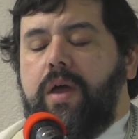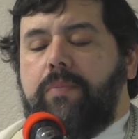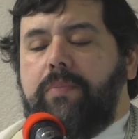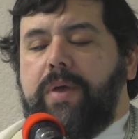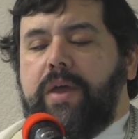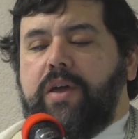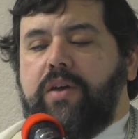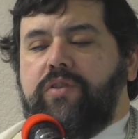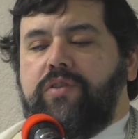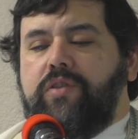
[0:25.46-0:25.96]

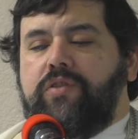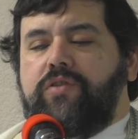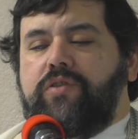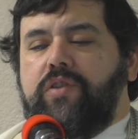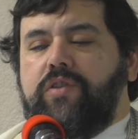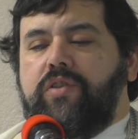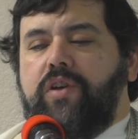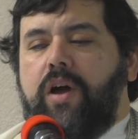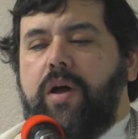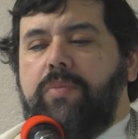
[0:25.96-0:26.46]
because it's
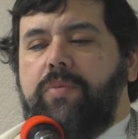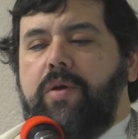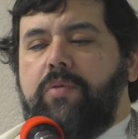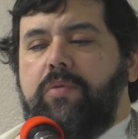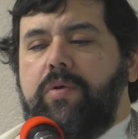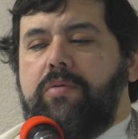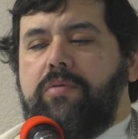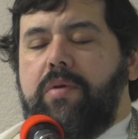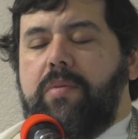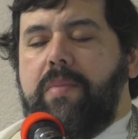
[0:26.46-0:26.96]
the time that
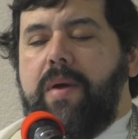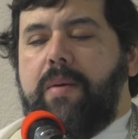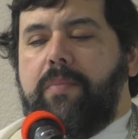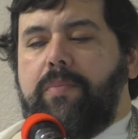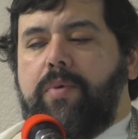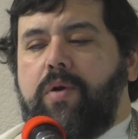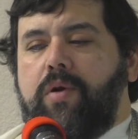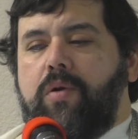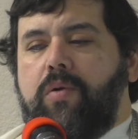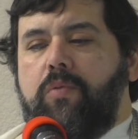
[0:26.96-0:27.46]
we
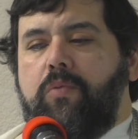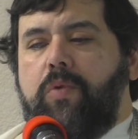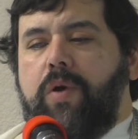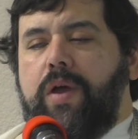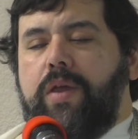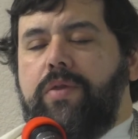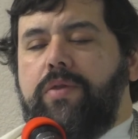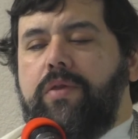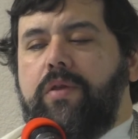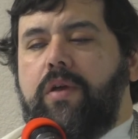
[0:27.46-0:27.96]
remember
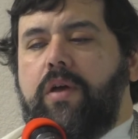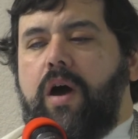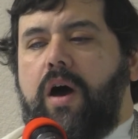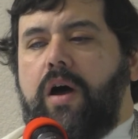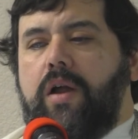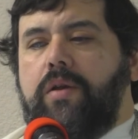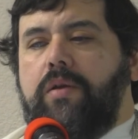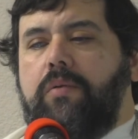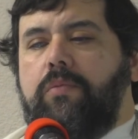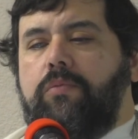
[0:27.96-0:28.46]
when
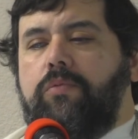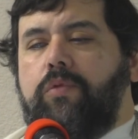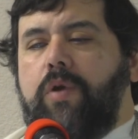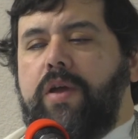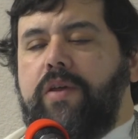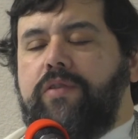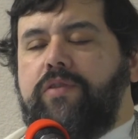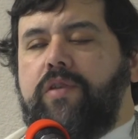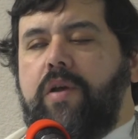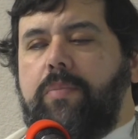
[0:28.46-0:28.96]
God
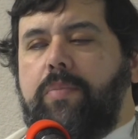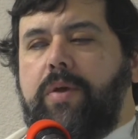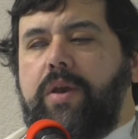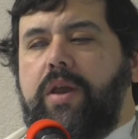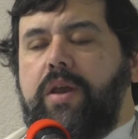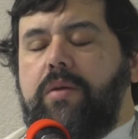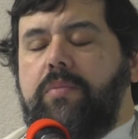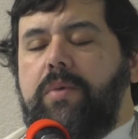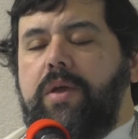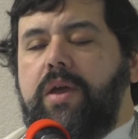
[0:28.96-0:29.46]
raised up an
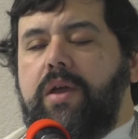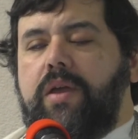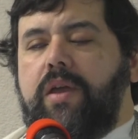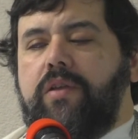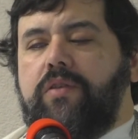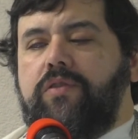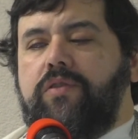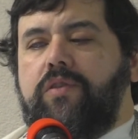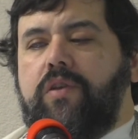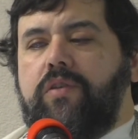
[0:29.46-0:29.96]
enemy
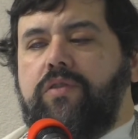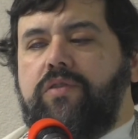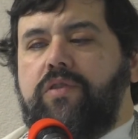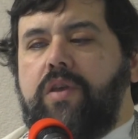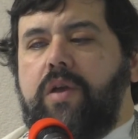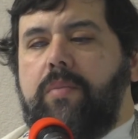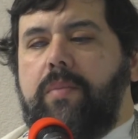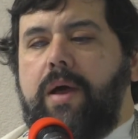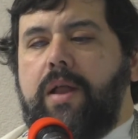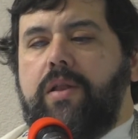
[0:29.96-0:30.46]
against us,
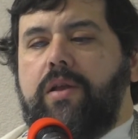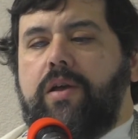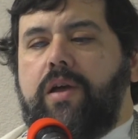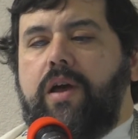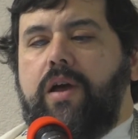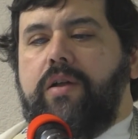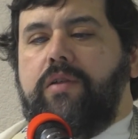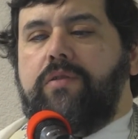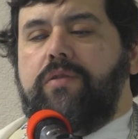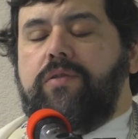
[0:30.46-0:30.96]
the
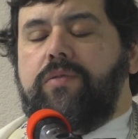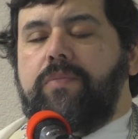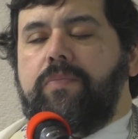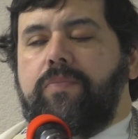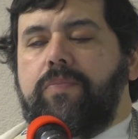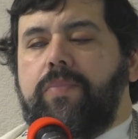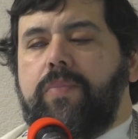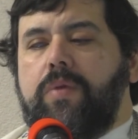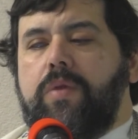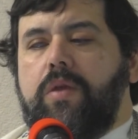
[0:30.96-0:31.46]
Amalekites.
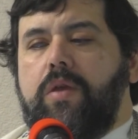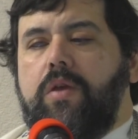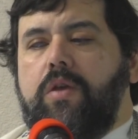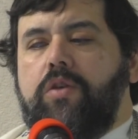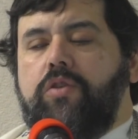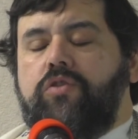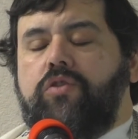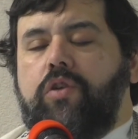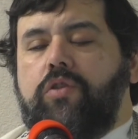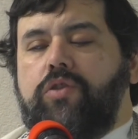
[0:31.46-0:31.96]

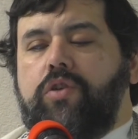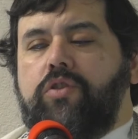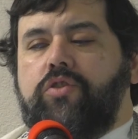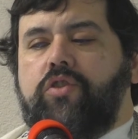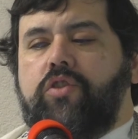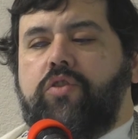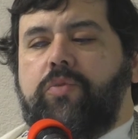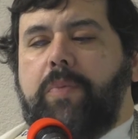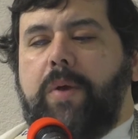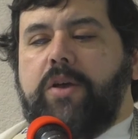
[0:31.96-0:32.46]
So there's
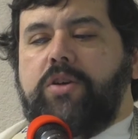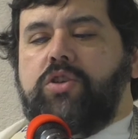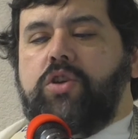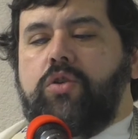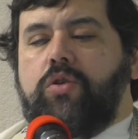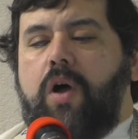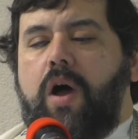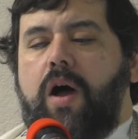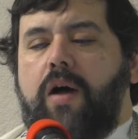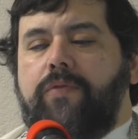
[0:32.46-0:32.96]
a
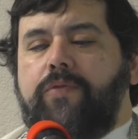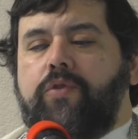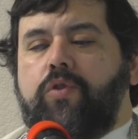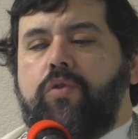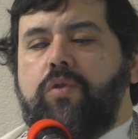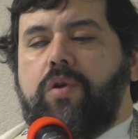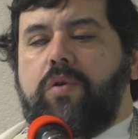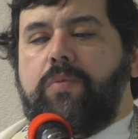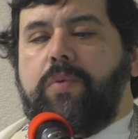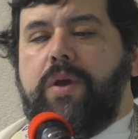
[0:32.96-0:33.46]
special
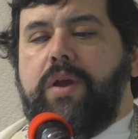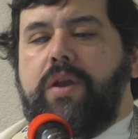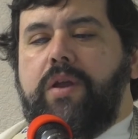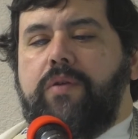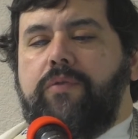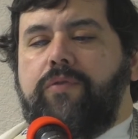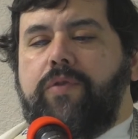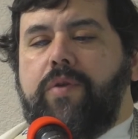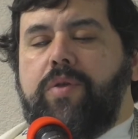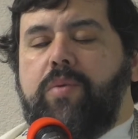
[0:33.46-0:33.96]
Haftorah
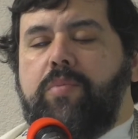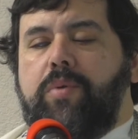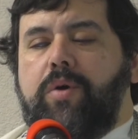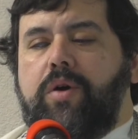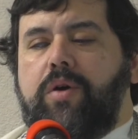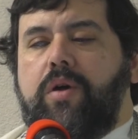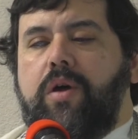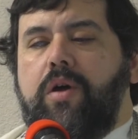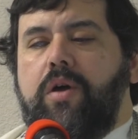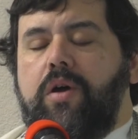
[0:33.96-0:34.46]
reading from the
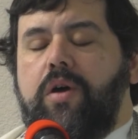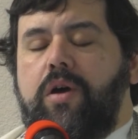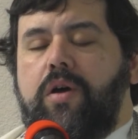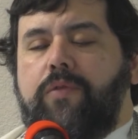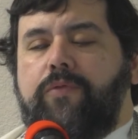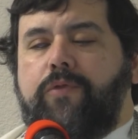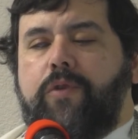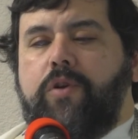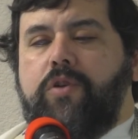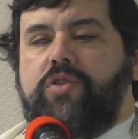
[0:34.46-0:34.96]
book
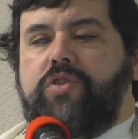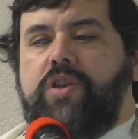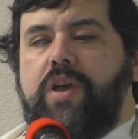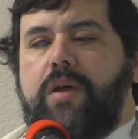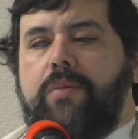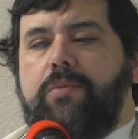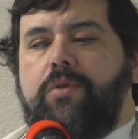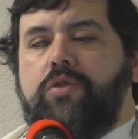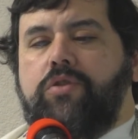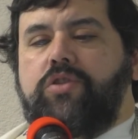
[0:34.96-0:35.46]
of 1
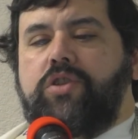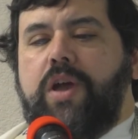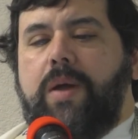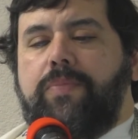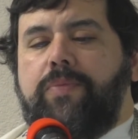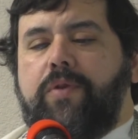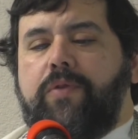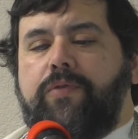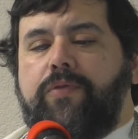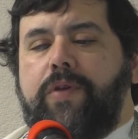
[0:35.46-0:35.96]
Samuel,
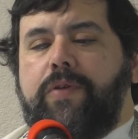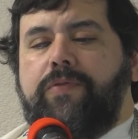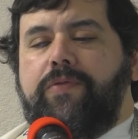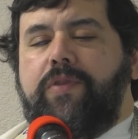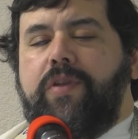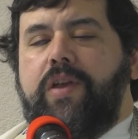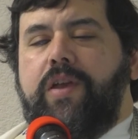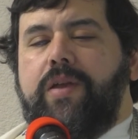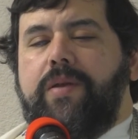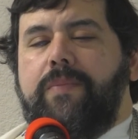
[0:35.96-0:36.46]
chapter
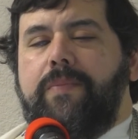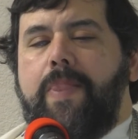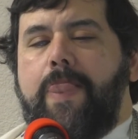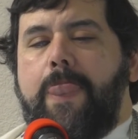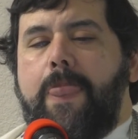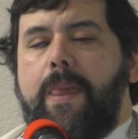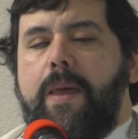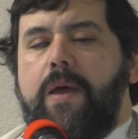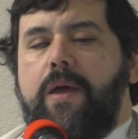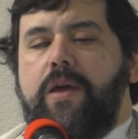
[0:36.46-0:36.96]
15,
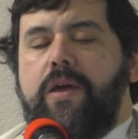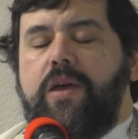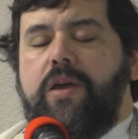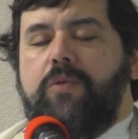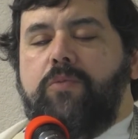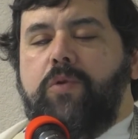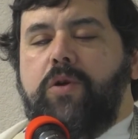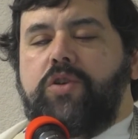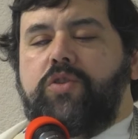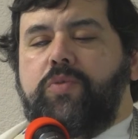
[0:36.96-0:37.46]

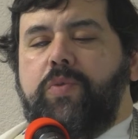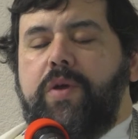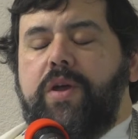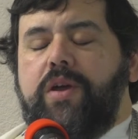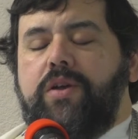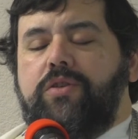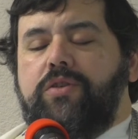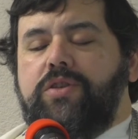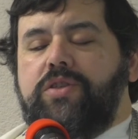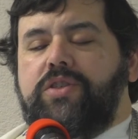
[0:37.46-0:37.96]
in which we
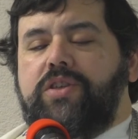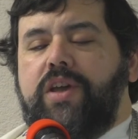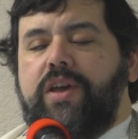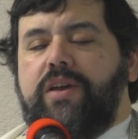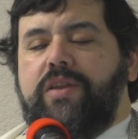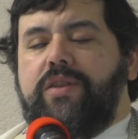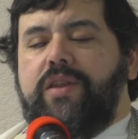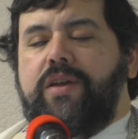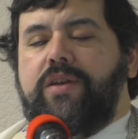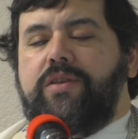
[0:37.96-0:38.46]

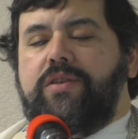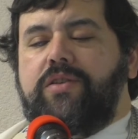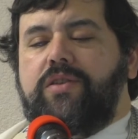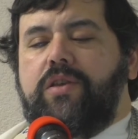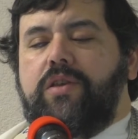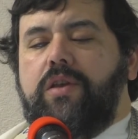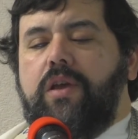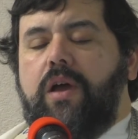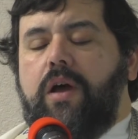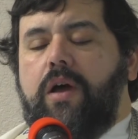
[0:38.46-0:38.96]
understand that
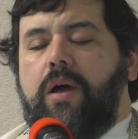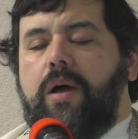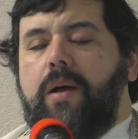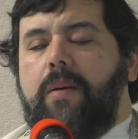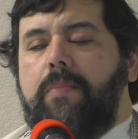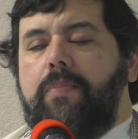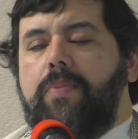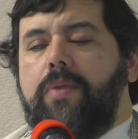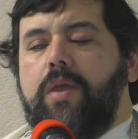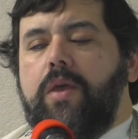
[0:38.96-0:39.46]

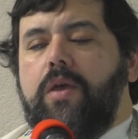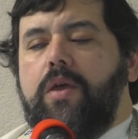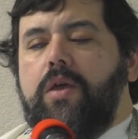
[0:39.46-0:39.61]
um,